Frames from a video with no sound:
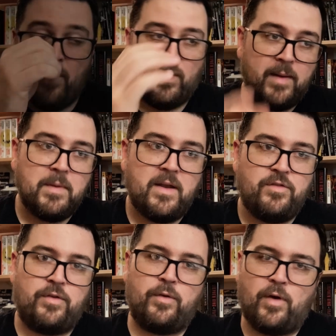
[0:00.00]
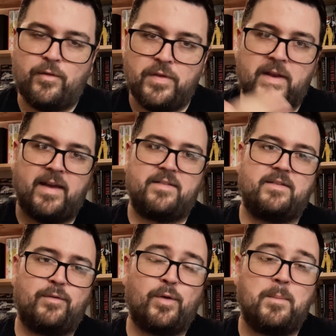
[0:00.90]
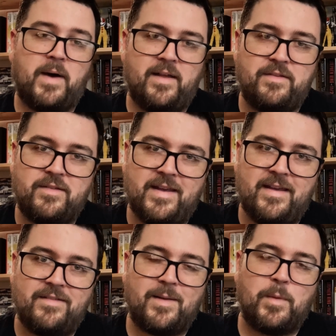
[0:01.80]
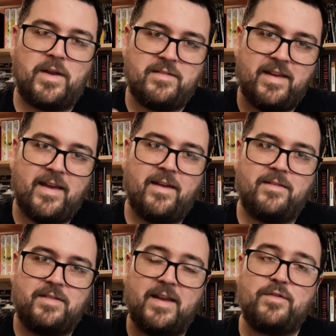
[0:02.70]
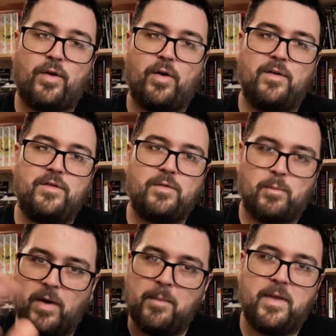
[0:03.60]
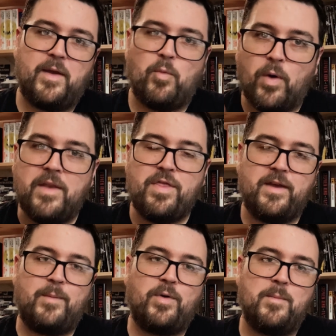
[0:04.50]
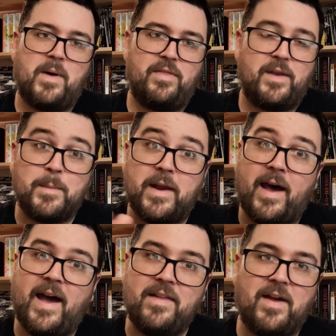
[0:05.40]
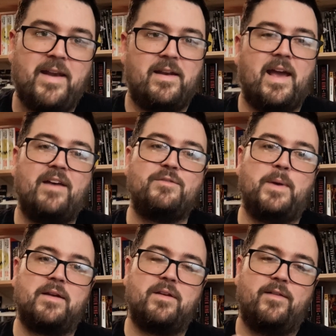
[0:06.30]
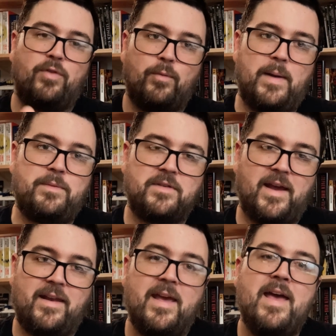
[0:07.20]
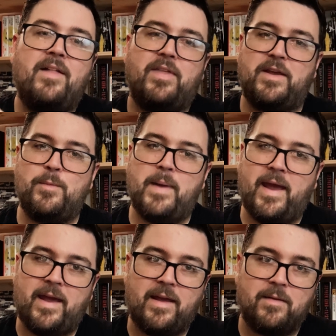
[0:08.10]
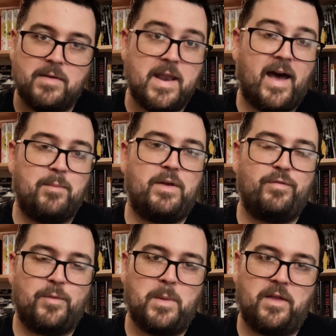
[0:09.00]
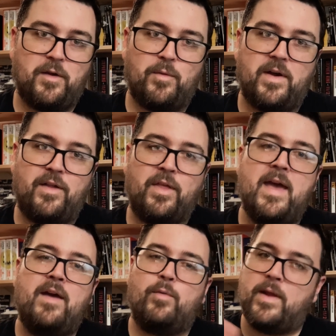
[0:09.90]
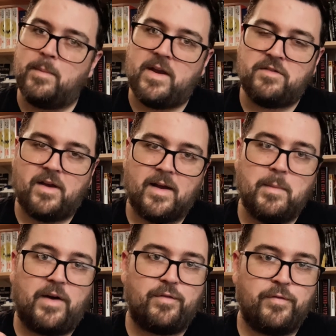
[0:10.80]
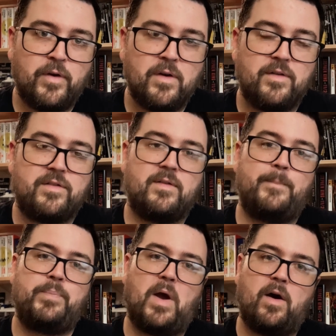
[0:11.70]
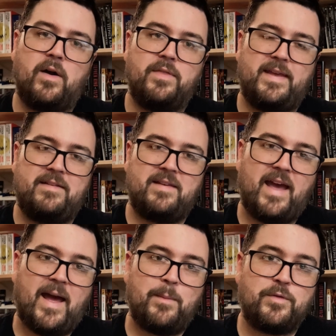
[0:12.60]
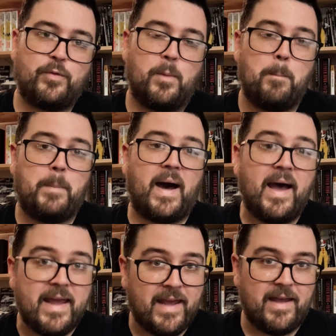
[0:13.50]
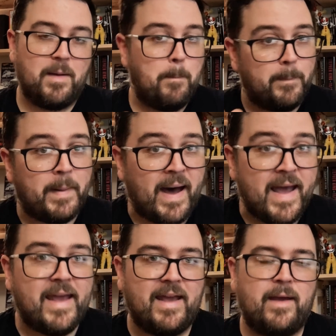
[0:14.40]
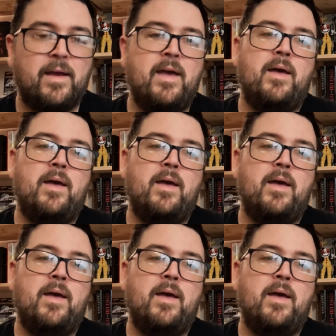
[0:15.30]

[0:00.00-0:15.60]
what I'm going to do over the next several months is I'm going to take turns, probably one thing per month, and I'm going to highlight an aspect of the website that you may not be familiar with. What I'm going to talk about first are the tabs for buying